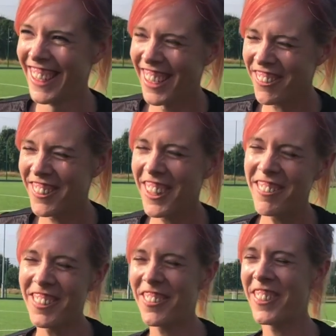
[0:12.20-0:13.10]
I was
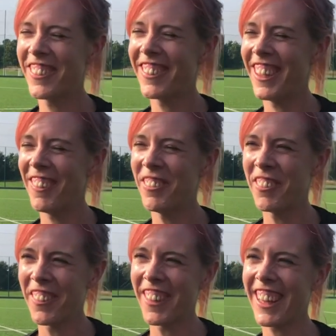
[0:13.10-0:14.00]
nervous
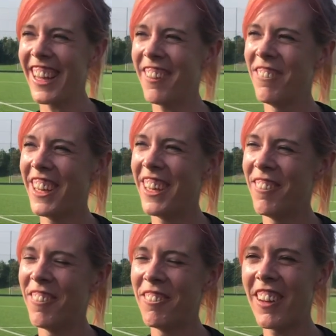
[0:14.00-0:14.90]
before the game.
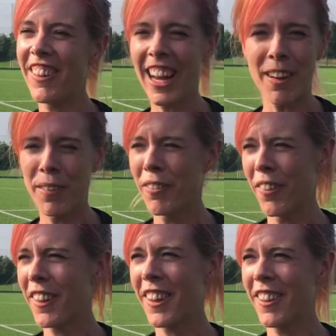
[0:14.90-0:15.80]
Very happy
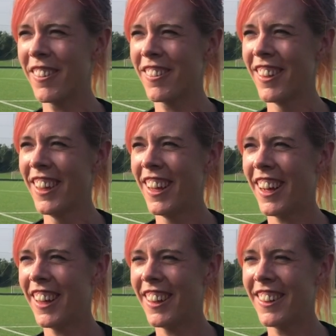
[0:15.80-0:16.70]
for the girls
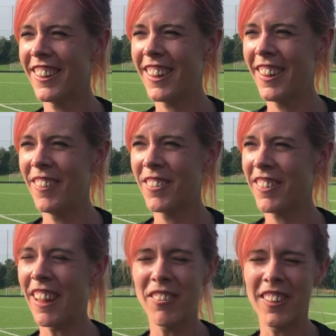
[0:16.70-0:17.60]
and
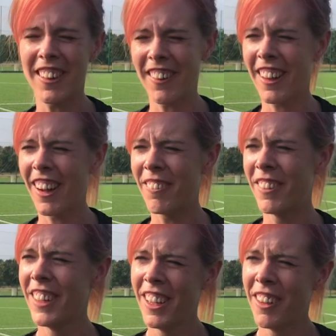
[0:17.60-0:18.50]
just everyone at the
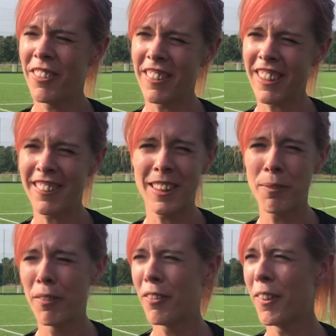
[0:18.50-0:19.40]
club.
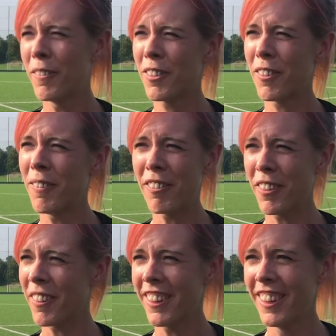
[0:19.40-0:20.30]
Fantastic performance from
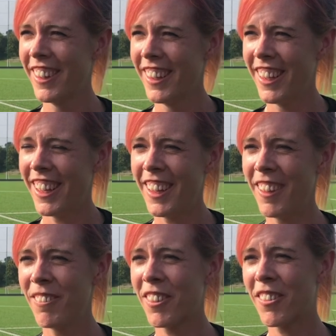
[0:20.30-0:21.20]
everyone.
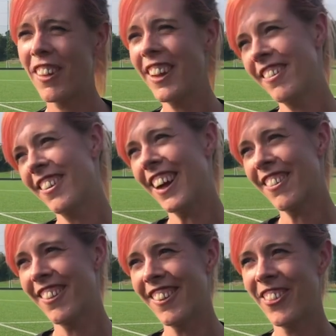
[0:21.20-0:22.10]
Great
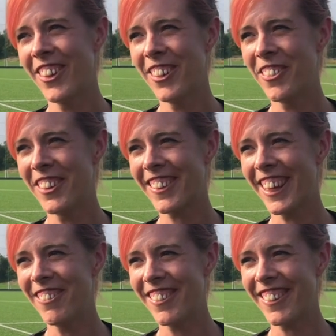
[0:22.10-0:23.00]
start to the first
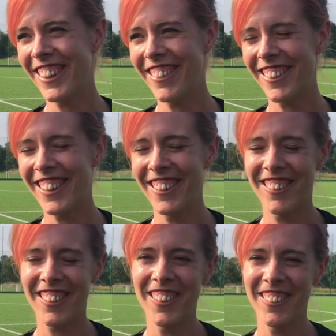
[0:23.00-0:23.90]
game of the season,
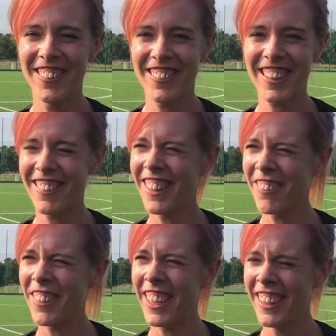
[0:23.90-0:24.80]
so
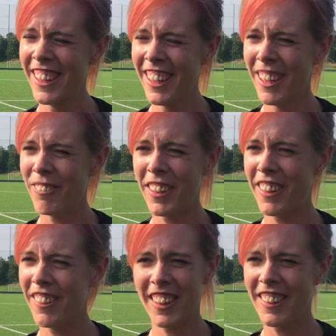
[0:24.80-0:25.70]
6-0 win.
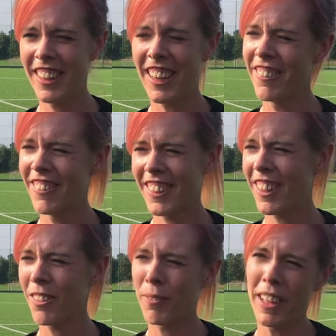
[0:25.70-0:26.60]
But the
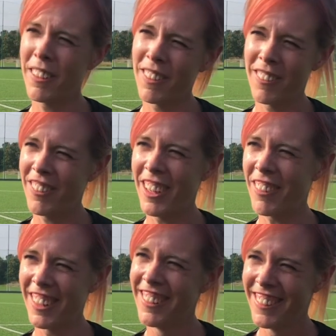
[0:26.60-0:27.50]
girls played really
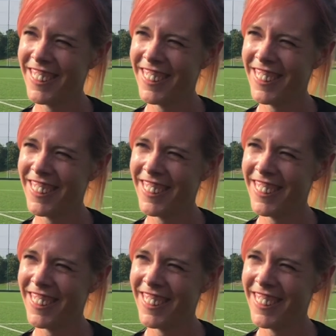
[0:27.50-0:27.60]
well.